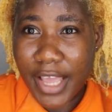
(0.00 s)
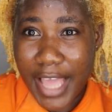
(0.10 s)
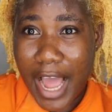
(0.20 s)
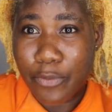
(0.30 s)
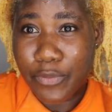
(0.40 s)

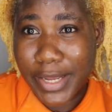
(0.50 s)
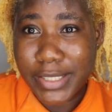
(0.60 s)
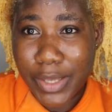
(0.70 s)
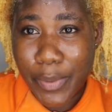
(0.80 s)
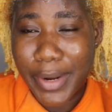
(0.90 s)
yeah,
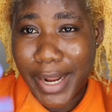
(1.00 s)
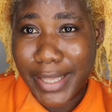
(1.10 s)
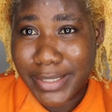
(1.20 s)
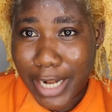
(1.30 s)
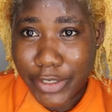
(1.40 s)
rinse it when it
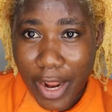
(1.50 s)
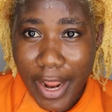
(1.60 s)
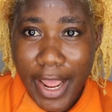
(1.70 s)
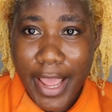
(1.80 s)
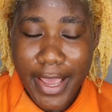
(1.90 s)
gets that
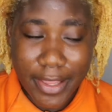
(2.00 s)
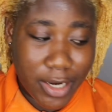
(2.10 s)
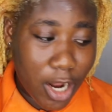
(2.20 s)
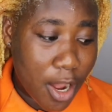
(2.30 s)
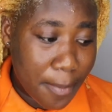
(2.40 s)
dry, and
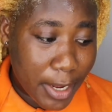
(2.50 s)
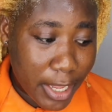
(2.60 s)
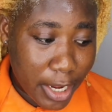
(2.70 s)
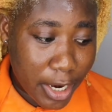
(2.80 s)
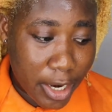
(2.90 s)
then I'll come back
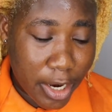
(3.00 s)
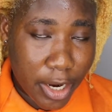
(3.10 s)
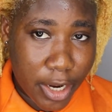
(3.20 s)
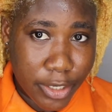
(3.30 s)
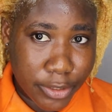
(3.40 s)
here
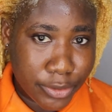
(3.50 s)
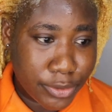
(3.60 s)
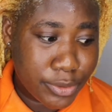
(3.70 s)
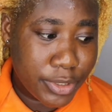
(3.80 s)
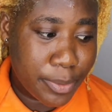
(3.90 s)
and
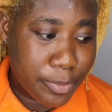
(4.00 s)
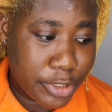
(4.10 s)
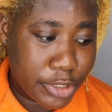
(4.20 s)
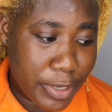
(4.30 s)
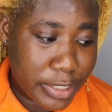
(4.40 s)
do the
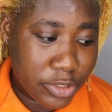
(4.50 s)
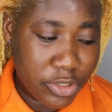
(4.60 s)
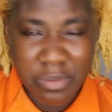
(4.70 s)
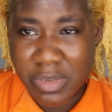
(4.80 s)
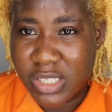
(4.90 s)
moisturizing
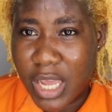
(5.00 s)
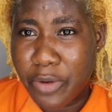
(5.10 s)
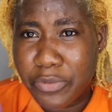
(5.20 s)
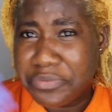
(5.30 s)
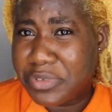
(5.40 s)
treatment.
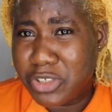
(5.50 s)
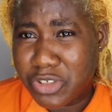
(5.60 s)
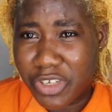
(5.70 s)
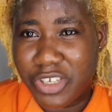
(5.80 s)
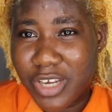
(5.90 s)
I won't really
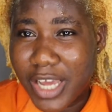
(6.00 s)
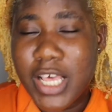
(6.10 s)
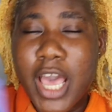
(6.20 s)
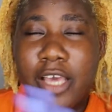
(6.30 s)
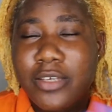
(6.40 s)
show you guys.
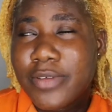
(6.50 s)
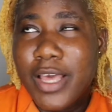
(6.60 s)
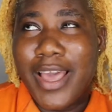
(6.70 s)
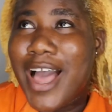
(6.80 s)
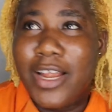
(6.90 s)

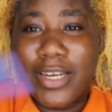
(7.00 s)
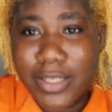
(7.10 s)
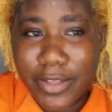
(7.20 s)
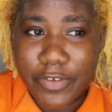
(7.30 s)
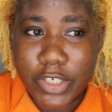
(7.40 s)
I'll
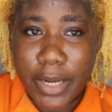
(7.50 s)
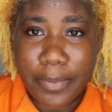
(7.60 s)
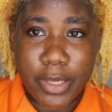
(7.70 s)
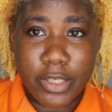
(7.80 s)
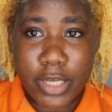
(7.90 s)
link the video
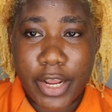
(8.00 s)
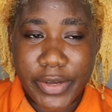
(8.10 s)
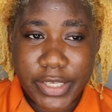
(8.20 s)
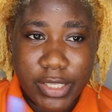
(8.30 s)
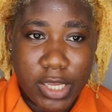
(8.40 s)
up here so that
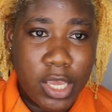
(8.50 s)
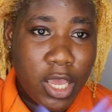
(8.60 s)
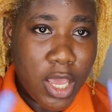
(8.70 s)
you guys see.